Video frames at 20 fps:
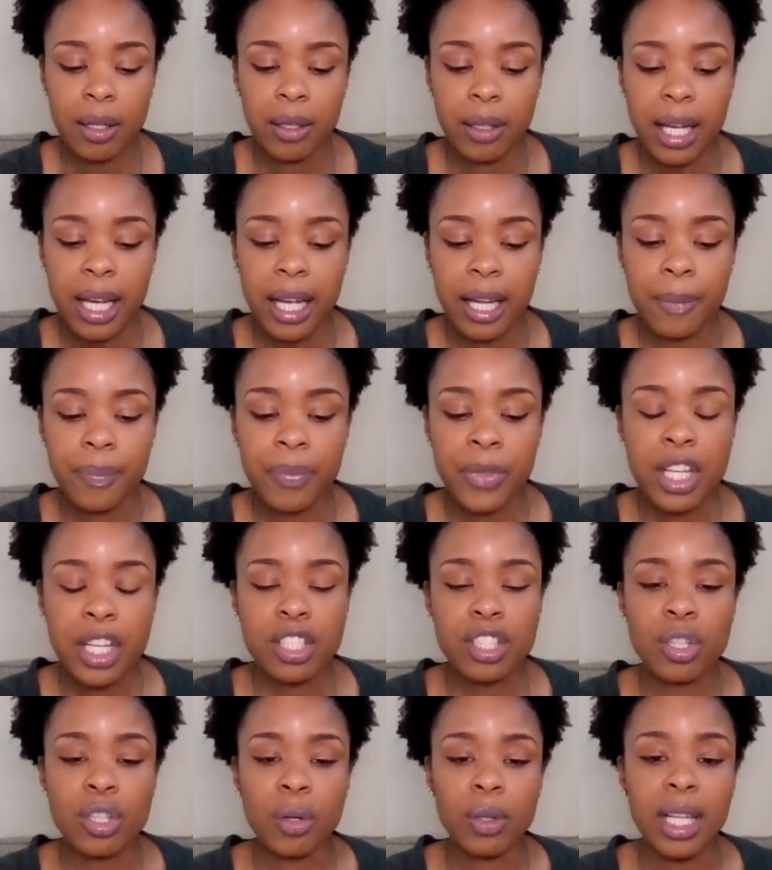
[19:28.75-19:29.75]
Okay?
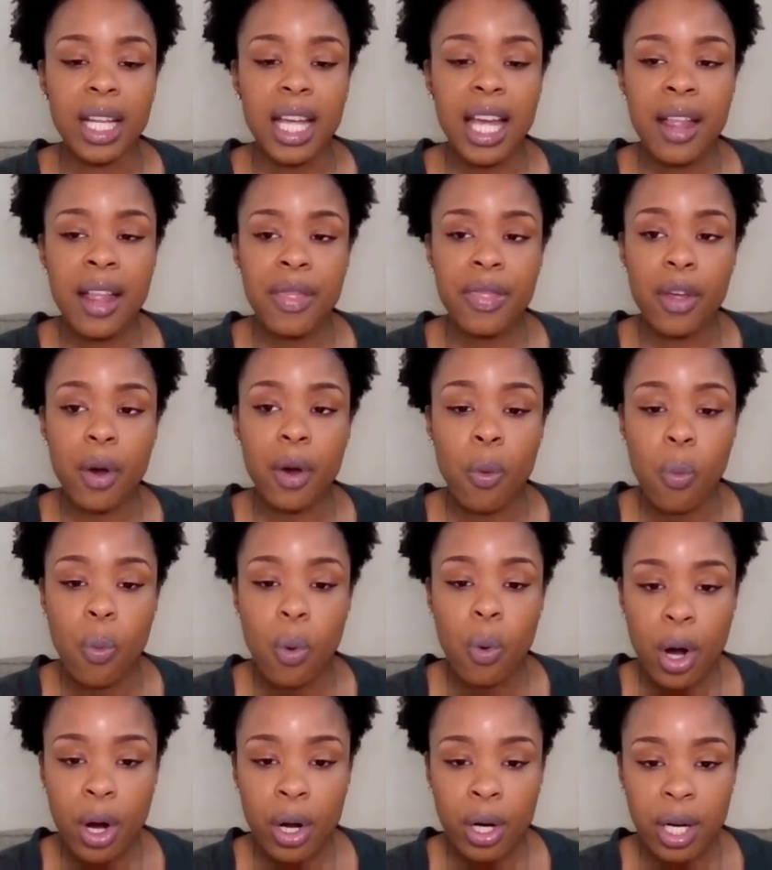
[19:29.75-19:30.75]
So let the
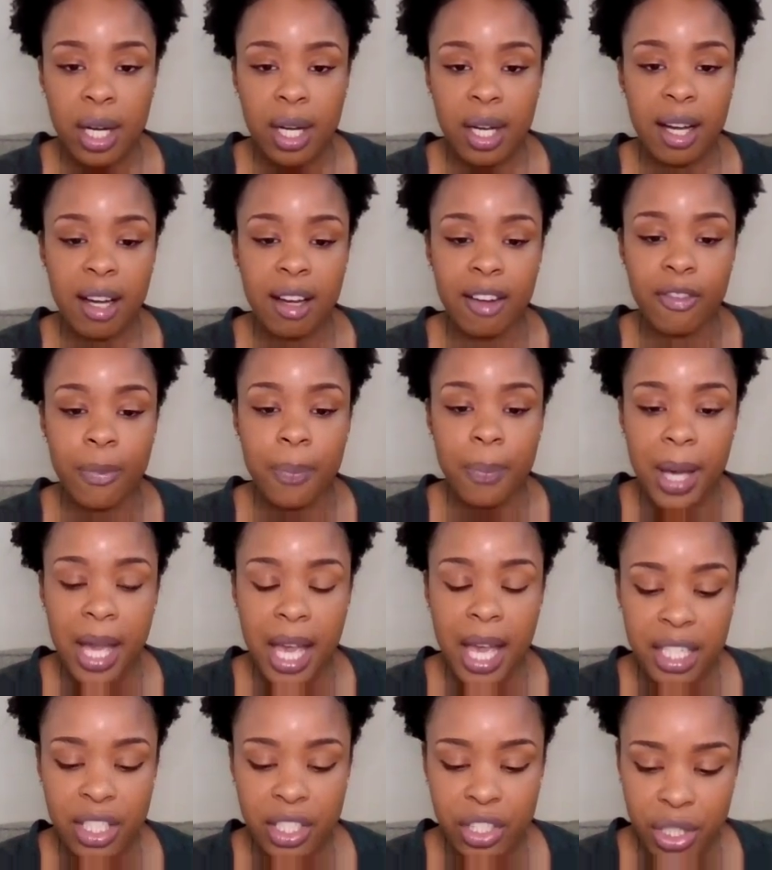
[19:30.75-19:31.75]
work of
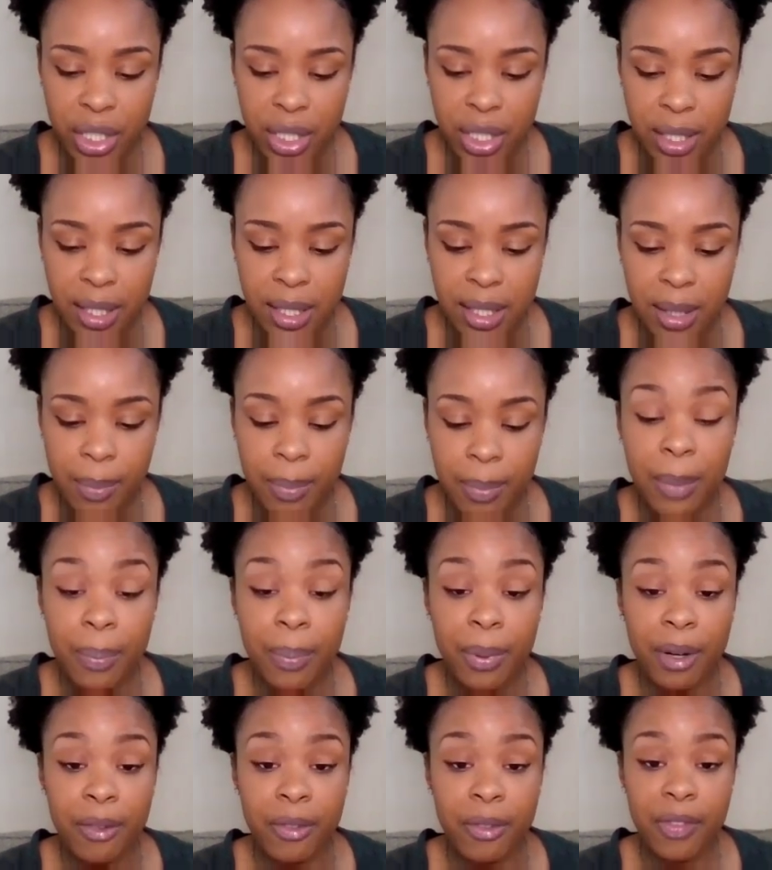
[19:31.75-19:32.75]
patience be
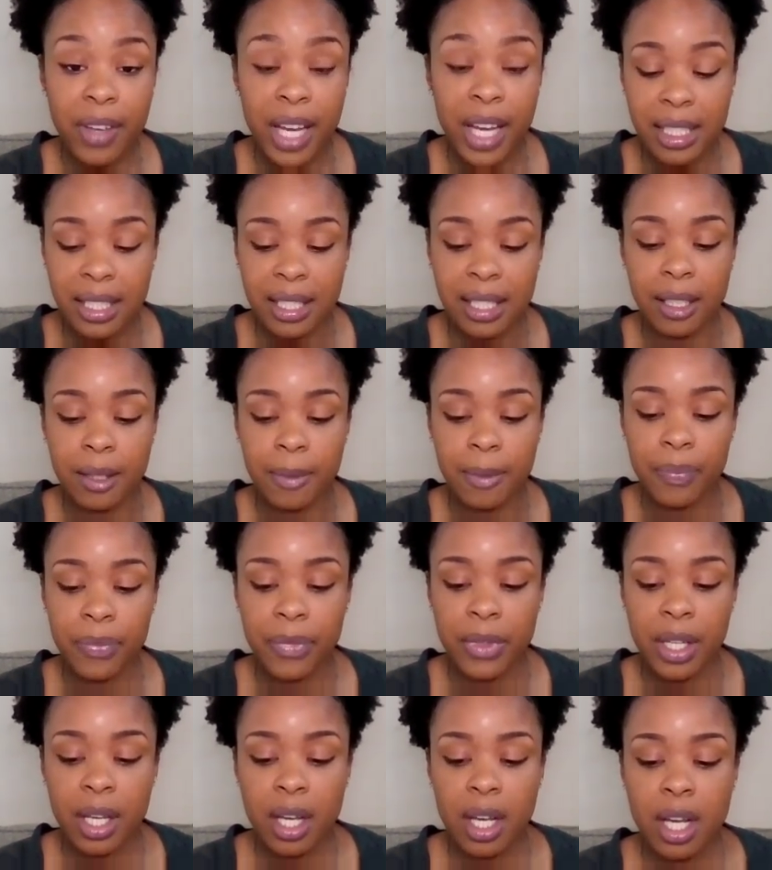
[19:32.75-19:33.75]
perfected
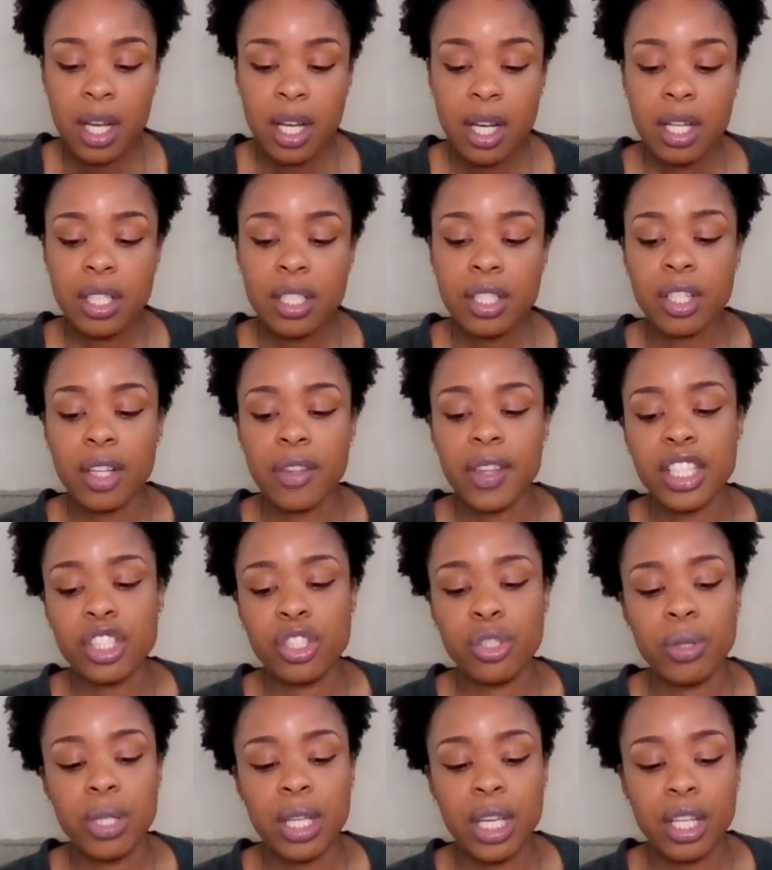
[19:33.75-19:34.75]
so
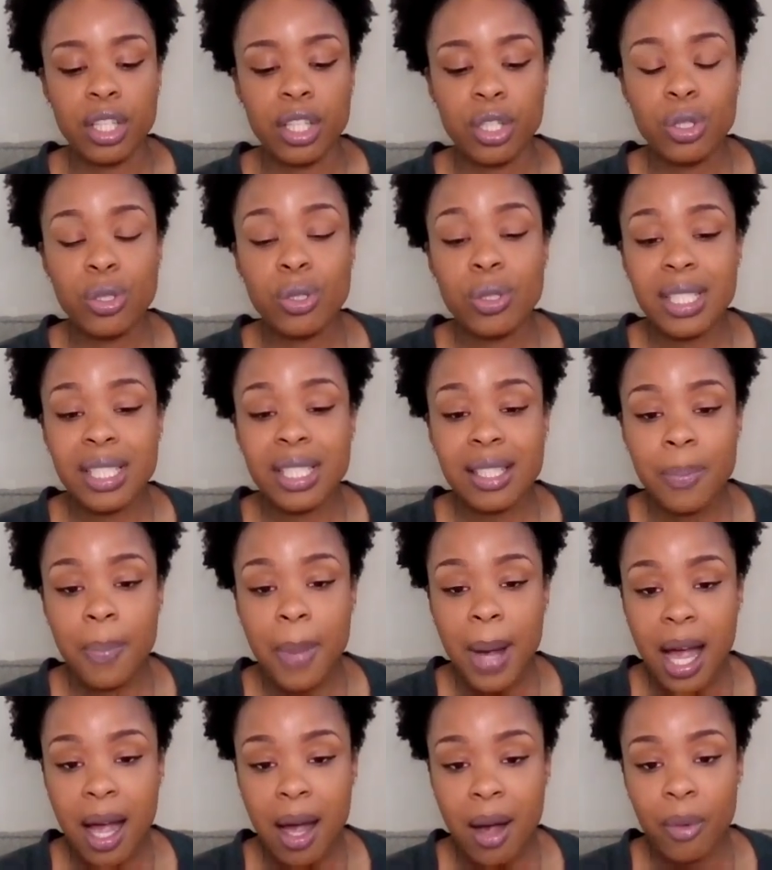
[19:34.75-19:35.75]
that you can use its
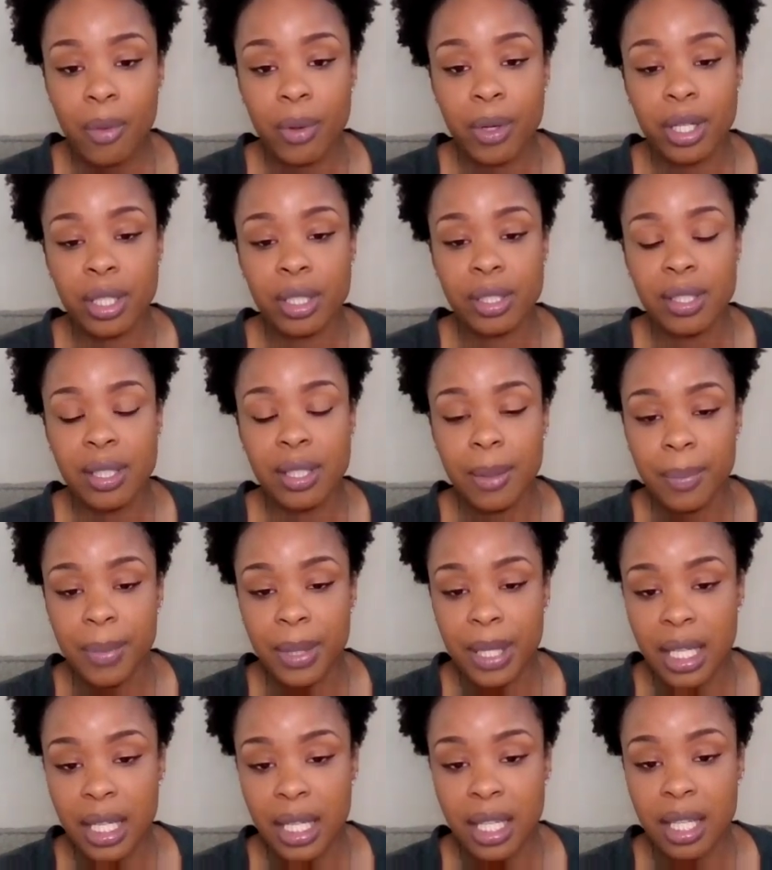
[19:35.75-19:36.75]
power to
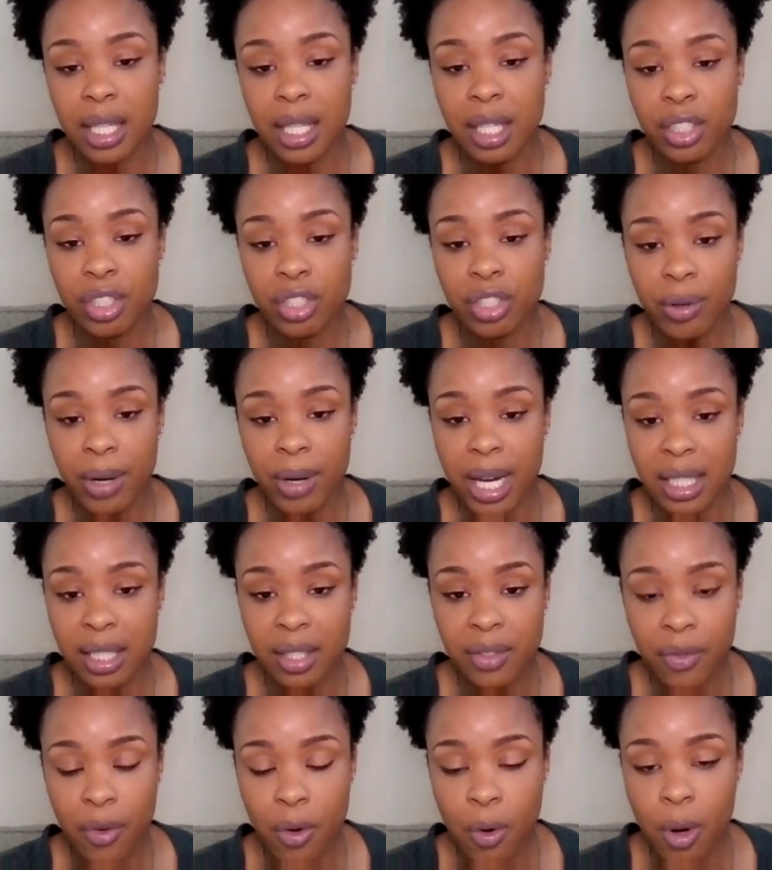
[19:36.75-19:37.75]
be
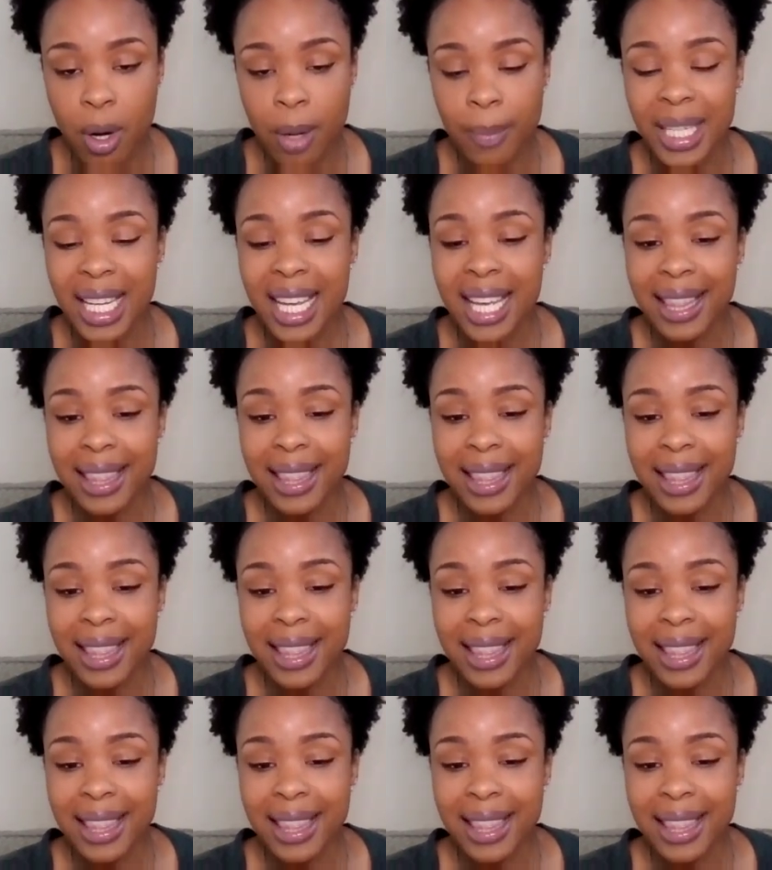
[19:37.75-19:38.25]
transformed.